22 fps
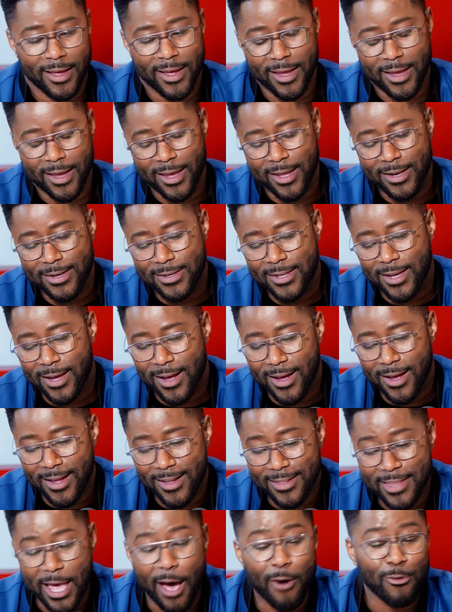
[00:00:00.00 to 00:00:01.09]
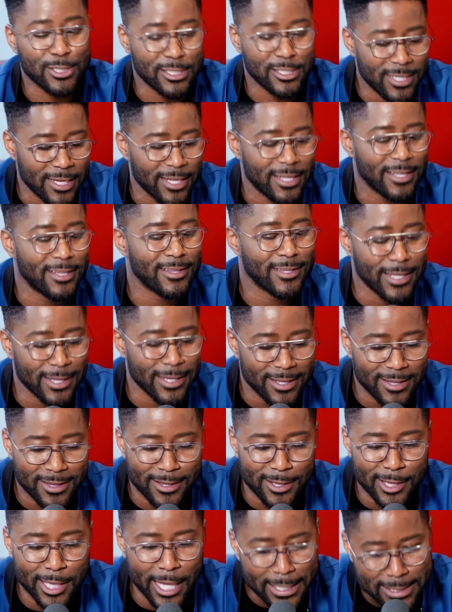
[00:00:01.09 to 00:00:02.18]
happening. And that was the
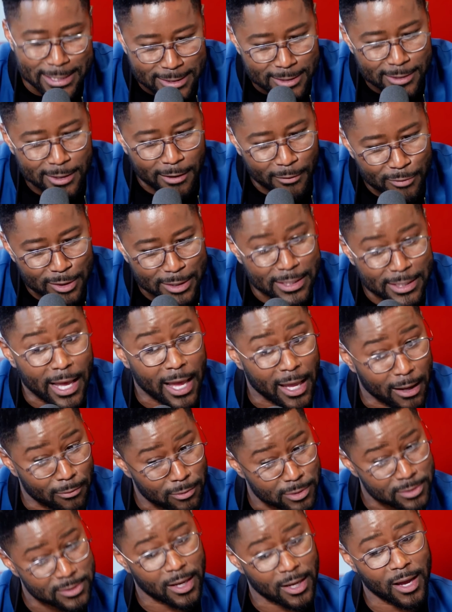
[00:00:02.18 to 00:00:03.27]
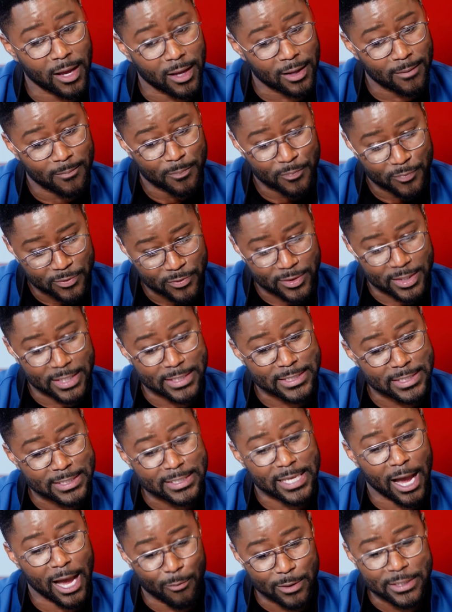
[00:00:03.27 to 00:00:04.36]
lesson of the day, was like, this
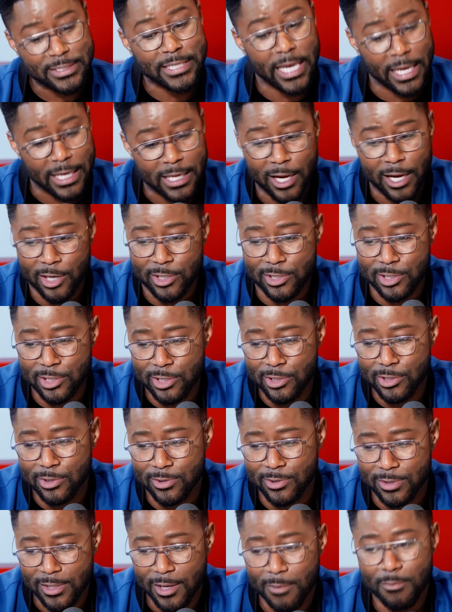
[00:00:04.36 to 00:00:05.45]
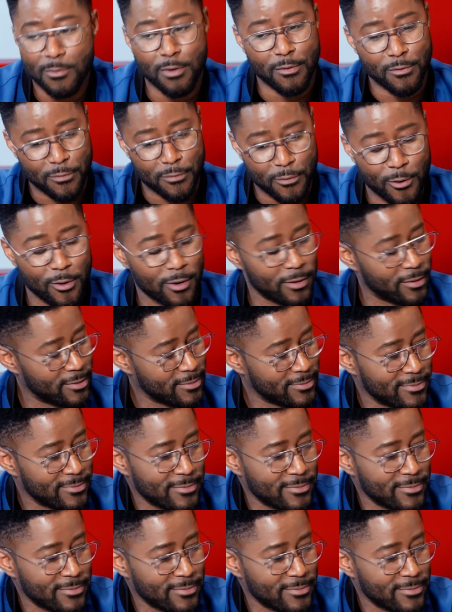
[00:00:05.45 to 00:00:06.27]
is how we take care of shoes moving forward.